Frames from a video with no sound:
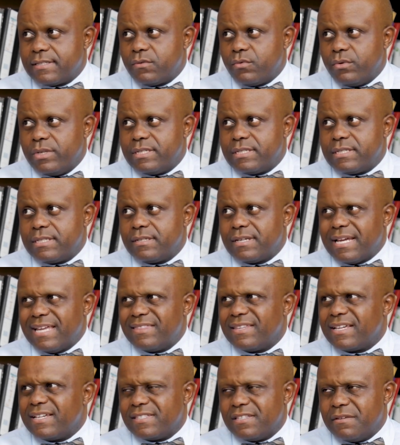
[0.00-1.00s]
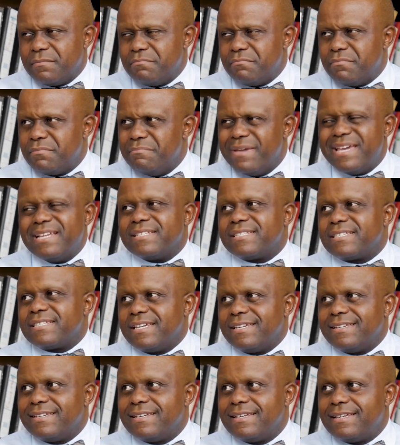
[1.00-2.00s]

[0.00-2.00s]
which I think is the mainstay